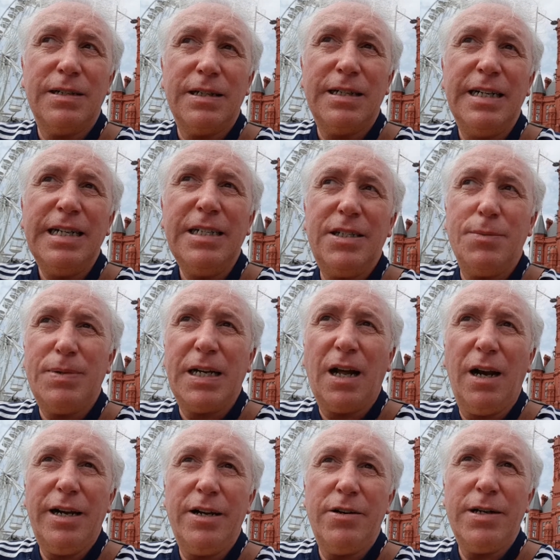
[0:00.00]
need to be
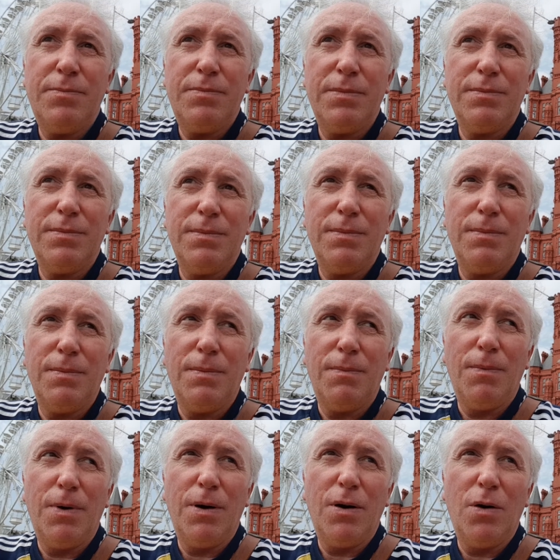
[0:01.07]
clear in
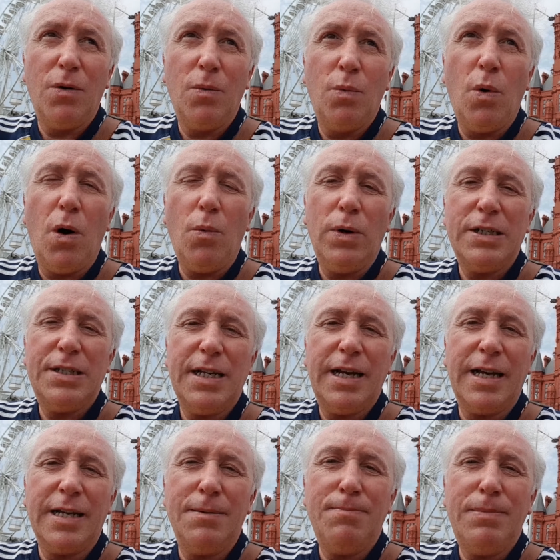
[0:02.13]
what we're
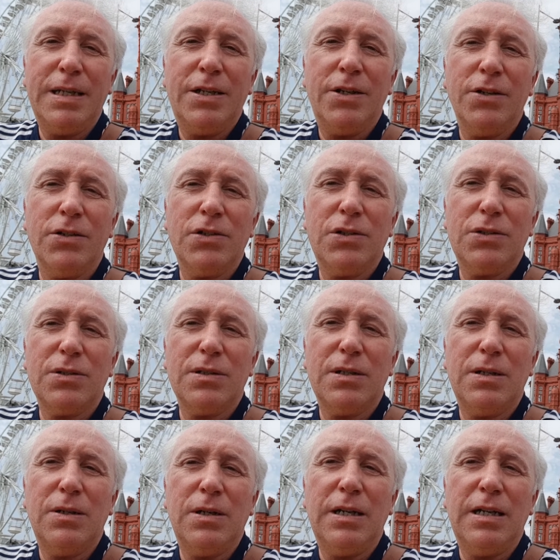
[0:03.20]
saying, because
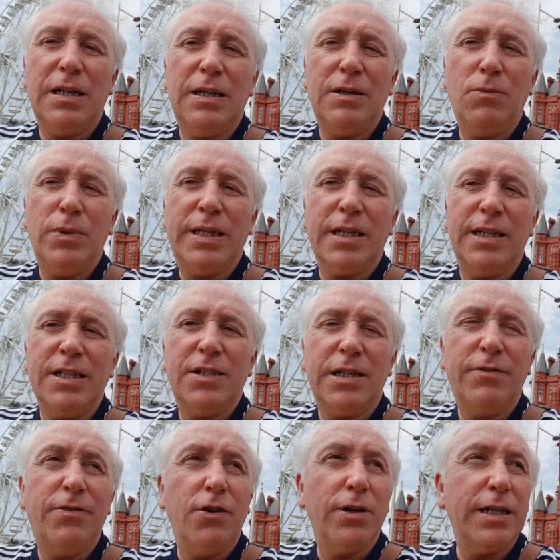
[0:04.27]
we can easily
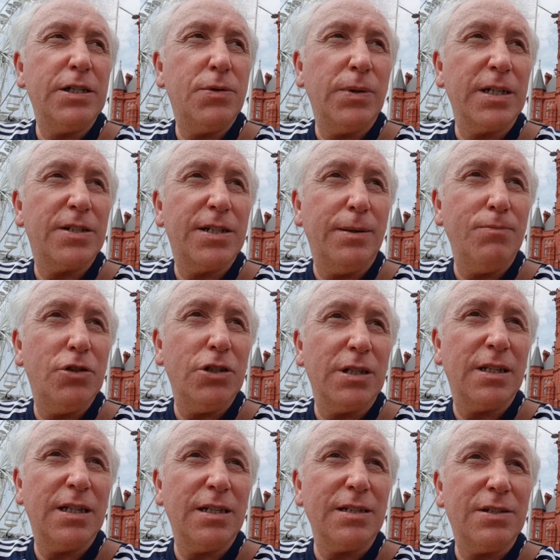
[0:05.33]
fall into an
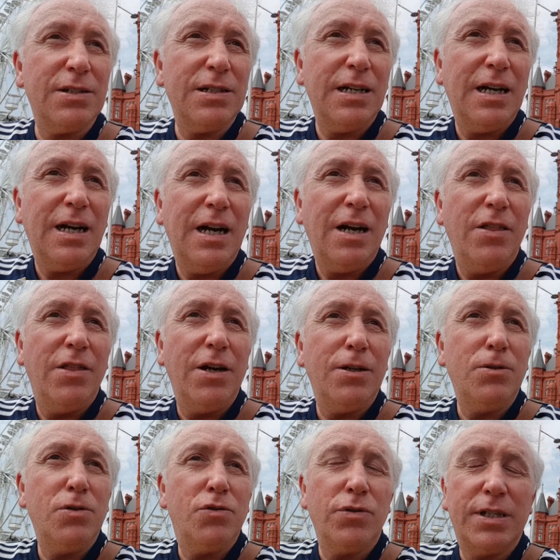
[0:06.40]
assumption that
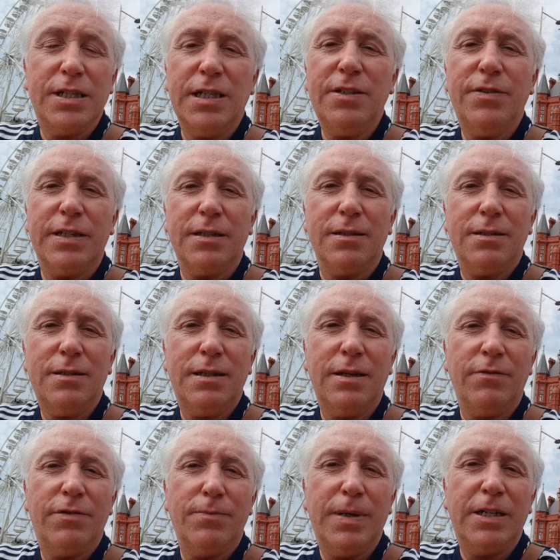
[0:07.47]
those receiving the
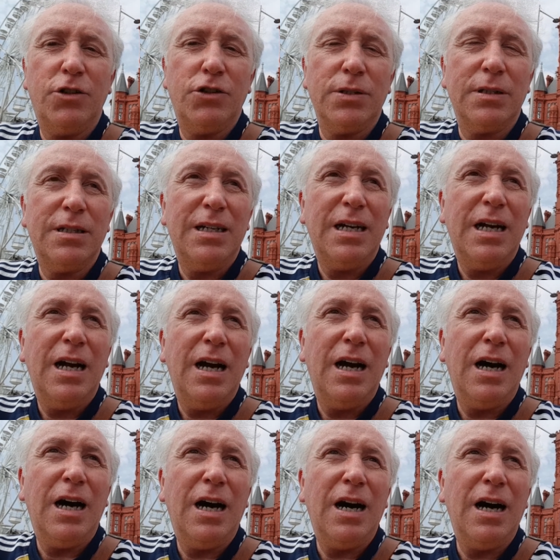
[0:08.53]
information
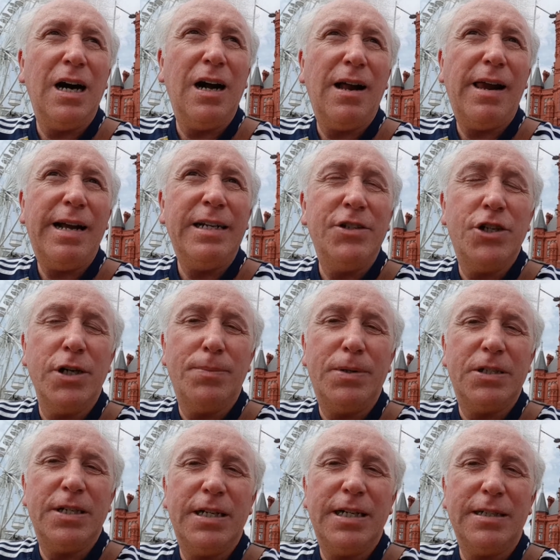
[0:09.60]
are
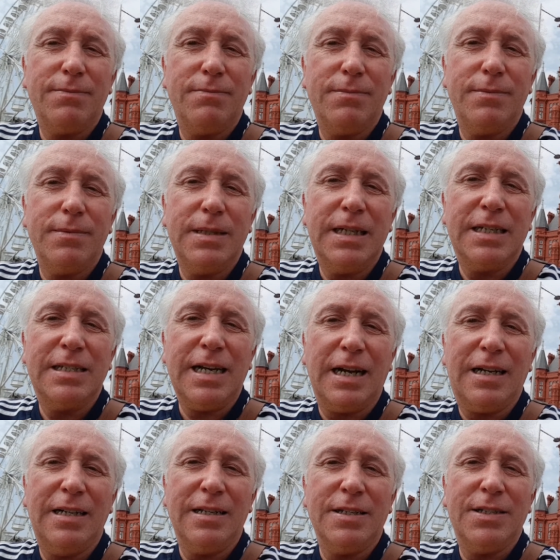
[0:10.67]
interpreting it
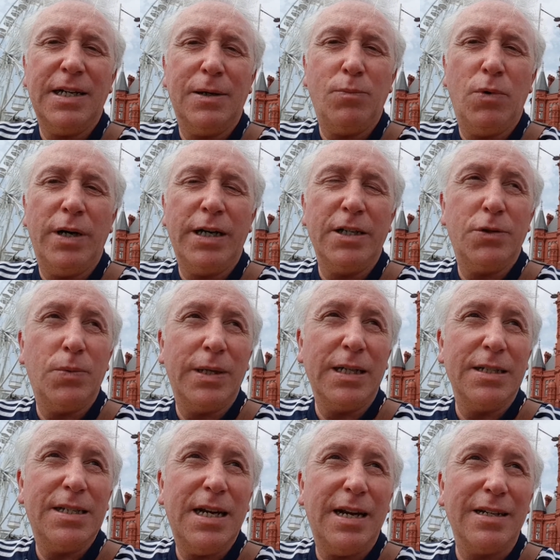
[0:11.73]
exactly the same way as we
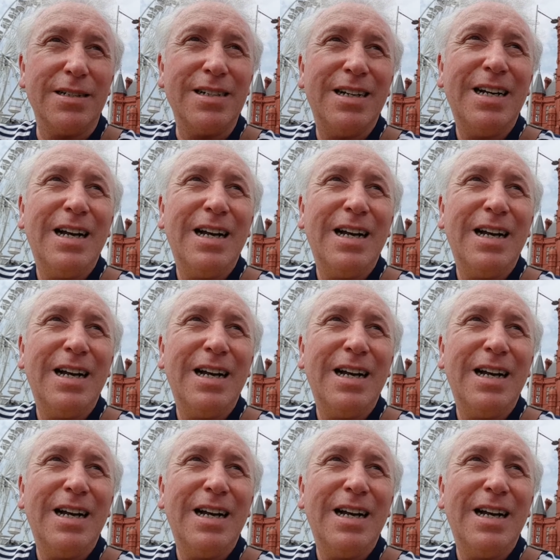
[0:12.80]
intend,